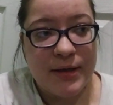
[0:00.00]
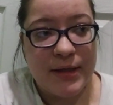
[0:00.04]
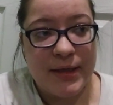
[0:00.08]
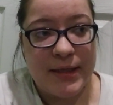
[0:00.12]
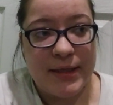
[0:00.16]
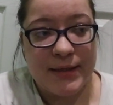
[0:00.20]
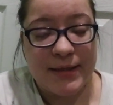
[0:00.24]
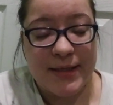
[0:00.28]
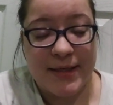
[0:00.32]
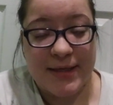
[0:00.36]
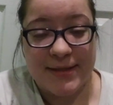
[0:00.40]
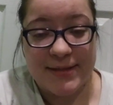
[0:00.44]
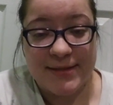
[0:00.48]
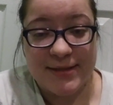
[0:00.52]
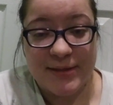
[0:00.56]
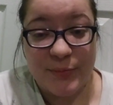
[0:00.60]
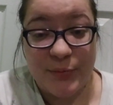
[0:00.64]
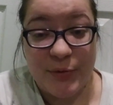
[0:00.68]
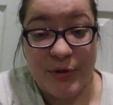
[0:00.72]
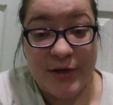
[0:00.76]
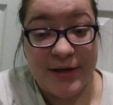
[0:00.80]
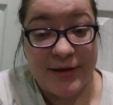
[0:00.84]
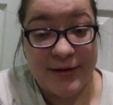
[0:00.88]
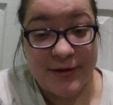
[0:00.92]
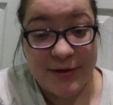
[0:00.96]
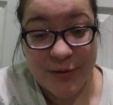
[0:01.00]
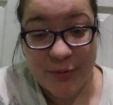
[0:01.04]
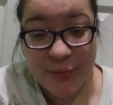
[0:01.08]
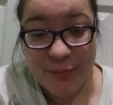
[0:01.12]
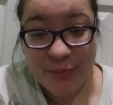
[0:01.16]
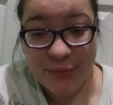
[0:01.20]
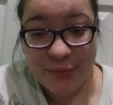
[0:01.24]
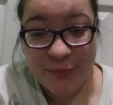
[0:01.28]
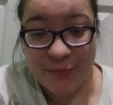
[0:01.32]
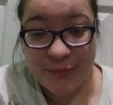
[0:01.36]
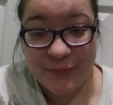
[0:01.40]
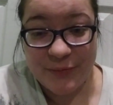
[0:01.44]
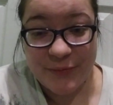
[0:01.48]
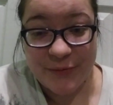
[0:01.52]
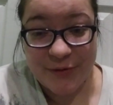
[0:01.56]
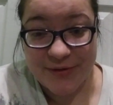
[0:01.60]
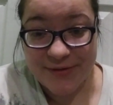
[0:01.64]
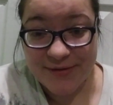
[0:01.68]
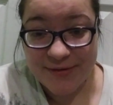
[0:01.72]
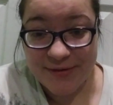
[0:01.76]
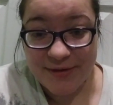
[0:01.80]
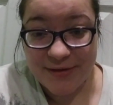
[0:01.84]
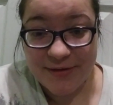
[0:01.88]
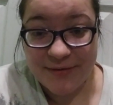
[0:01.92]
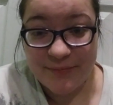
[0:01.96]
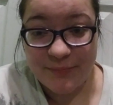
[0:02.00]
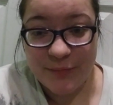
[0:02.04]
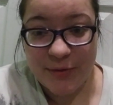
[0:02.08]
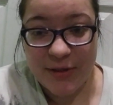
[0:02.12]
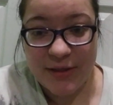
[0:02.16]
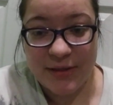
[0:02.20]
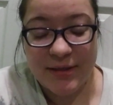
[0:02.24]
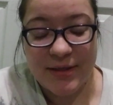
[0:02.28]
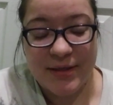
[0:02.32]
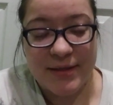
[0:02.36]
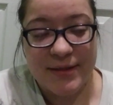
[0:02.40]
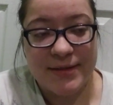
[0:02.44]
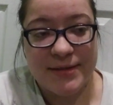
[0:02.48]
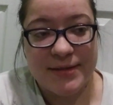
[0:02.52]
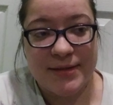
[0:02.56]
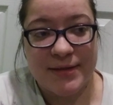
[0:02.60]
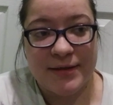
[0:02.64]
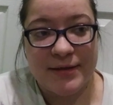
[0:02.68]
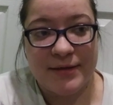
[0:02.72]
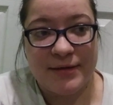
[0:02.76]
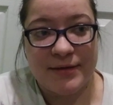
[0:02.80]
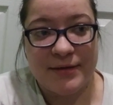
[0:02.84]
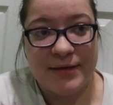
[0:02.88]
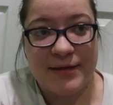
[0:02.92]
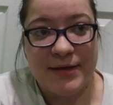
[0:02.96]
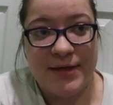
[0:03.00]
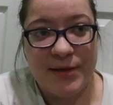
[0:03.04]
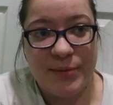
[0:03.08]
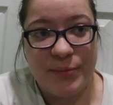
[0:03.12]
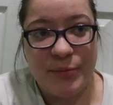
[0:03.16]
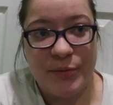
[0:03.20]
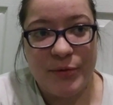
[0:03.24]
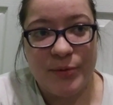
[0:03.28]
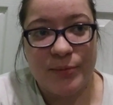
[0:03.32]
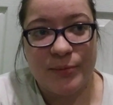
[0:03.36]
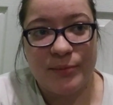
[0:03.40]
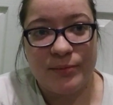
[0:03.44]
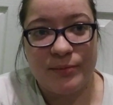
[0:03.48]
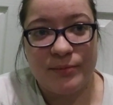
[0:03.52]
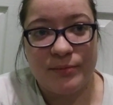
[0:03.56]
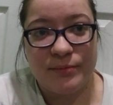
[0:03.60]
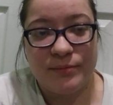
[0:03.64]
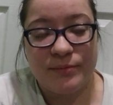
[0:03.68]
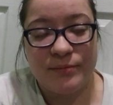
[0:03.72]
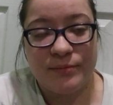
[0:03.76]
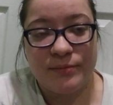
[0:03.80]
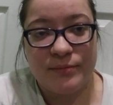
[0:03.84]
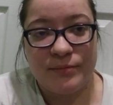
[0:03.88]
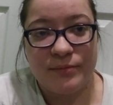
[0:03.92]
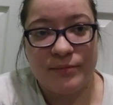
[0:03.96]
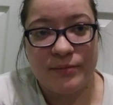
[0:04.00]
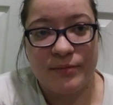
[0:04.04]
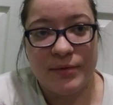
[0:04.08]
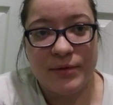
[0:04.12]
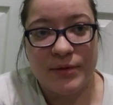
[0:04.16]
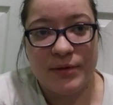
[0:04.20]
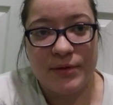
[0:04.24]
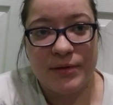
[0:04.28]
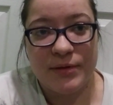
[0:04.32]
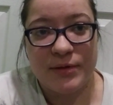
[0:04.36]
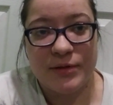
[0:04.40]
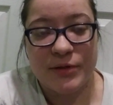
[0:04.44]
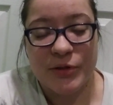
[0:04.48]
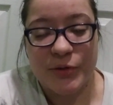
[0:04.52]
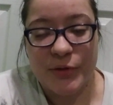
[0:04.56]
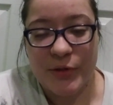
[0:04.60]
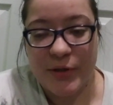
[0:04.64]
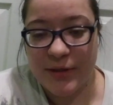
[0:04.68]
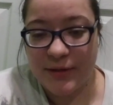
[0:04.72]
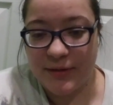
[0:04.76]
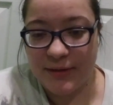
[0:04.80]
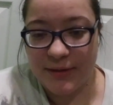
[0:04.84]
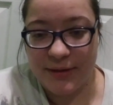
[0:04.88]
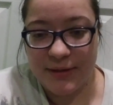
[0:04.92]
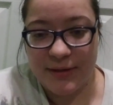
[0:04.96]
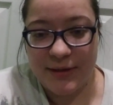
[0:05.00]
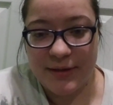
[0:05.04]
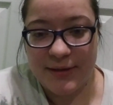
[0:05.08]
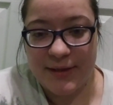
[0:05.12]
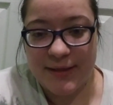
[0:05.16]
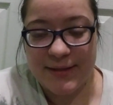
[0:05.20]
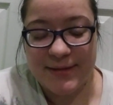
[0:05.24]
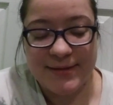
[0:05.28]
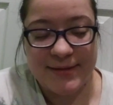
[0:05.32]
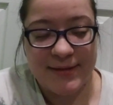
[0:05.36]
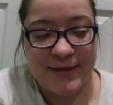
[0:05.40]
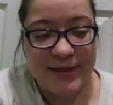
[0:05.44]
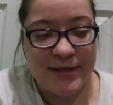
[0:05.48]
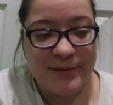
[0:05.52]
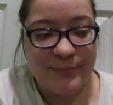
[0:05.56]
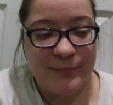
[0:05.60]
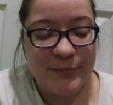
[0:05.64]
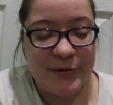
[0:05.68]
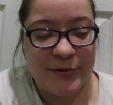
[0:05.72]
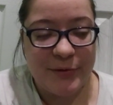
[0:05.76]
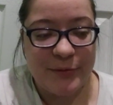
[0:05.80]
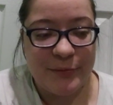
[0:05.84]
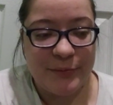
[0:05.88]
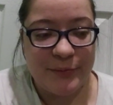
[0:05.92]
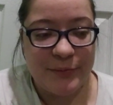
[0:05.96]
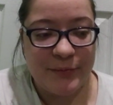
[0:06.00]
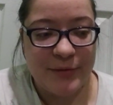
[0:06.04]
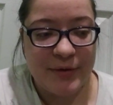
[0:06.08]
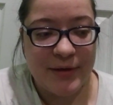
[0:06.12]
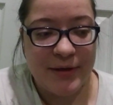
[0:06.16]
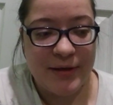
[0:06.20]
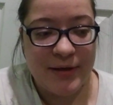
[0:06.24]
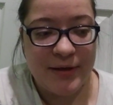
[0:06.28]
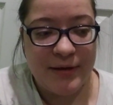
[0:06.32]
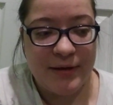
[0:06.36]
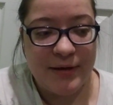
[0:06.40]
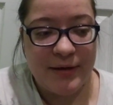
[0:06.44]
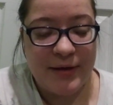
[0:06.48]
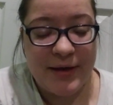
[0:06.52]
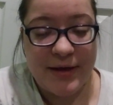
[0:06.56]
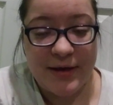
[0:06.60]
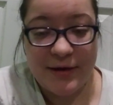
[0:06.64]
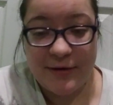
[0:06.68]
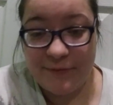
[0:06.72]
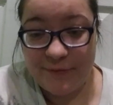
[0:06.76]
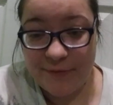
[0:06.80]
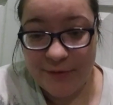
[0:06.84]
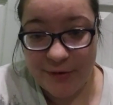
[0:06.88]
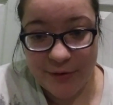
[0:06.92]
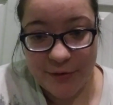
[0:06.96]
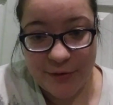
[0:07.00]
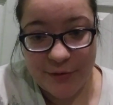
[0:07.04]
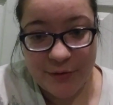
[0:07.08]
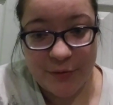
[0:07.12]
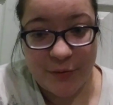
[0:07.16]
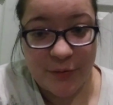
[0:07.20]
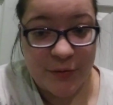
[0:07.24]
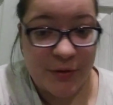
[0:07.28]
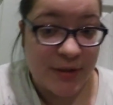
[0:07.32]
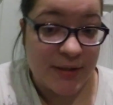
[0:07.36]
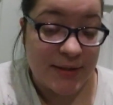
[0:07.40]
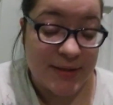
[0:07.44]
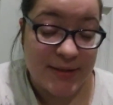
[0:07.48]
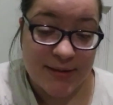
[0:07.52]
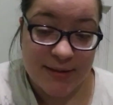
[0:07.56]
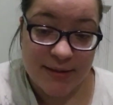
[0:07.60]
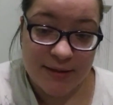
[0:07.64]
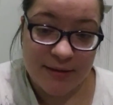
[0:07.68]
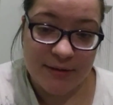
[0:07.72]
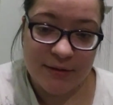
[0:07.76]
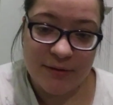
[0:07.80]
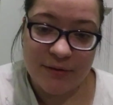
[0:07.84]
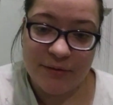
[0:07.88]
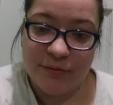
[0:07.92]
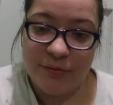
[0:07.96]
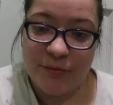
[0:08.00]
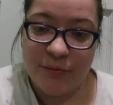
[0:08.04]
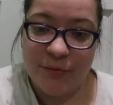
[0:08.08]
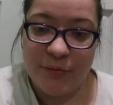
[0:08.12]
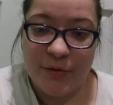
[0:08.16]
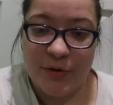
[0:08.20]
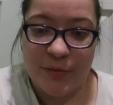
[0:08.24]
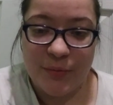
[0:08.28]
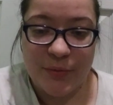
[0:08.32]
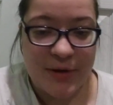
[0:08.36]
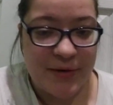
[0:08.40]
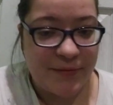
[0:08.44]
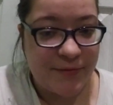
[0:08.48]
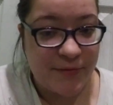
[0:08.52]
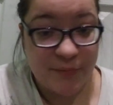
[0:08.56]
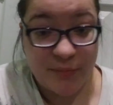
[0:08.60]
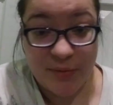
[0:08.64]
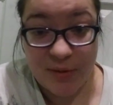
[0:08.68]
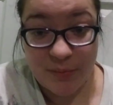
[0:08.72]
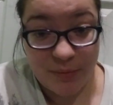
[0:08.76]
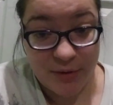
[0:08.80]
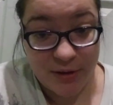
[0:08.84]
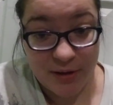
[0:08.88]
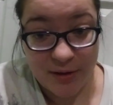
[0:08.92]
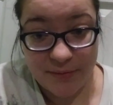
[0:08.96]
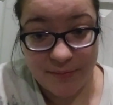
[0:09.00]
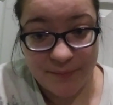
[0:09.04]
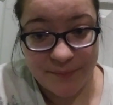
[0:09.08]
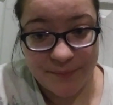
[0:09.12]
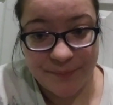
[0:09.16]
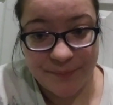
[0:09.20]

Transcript: He likes to bring it up, doesn't he? He likes to keep you struggling. He likes to keep you in fear or in sin or whatever it may be.